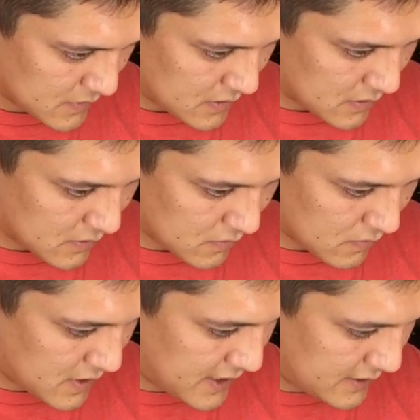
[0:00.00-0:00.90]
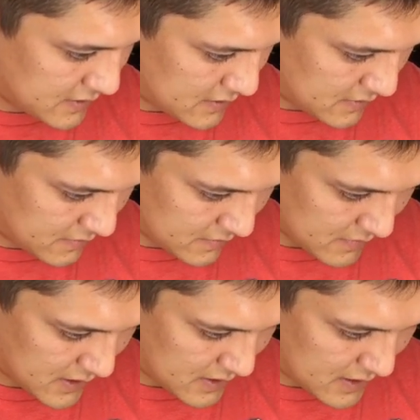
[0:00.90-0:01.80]
All right,
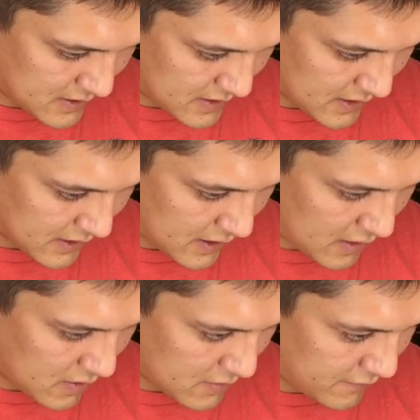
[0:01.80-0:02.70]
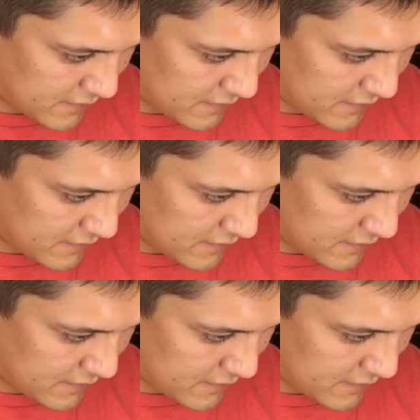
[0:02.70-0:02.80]
got that taken care of.